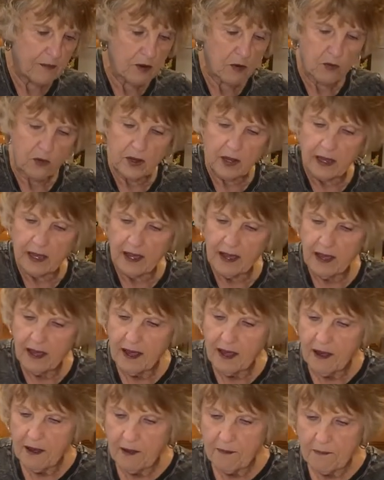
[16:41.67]
to really
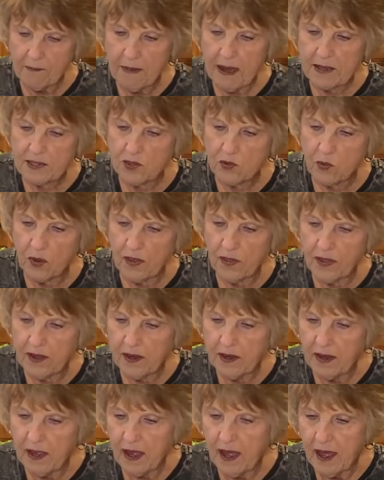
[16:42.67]
mess with it.
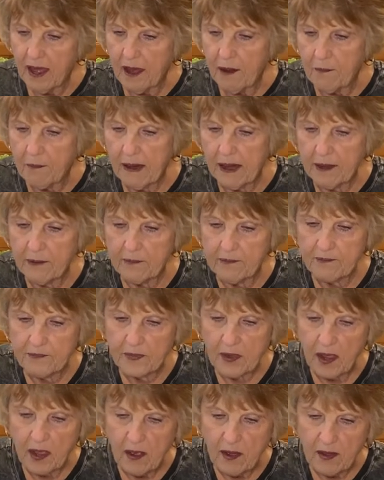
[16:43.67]
But
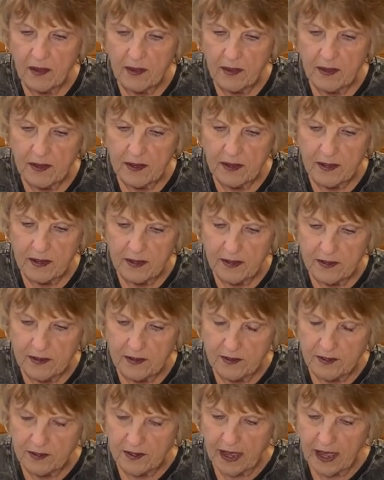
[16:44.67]

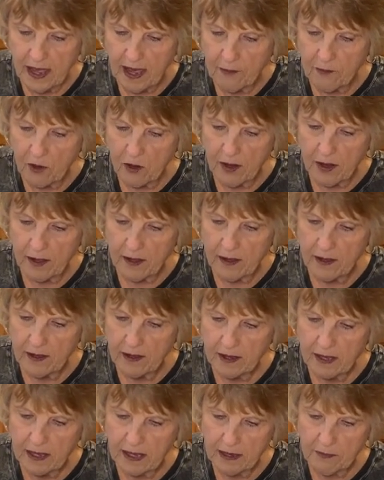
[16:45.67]
today I'm going to
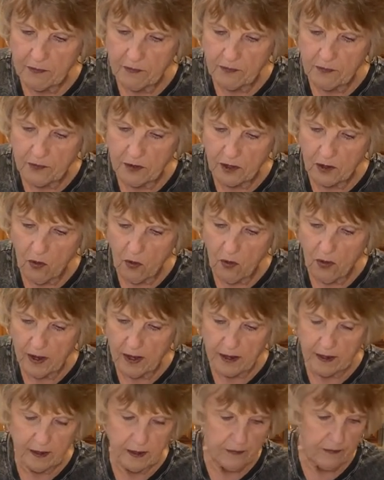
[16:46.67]
keep going
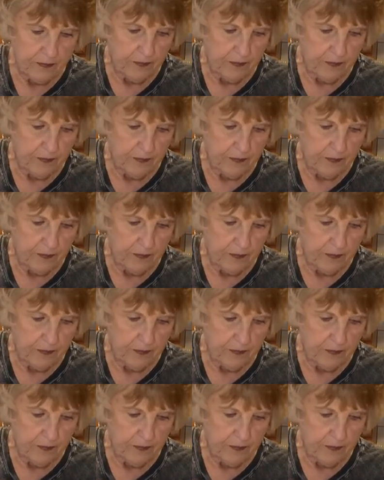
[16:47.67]
and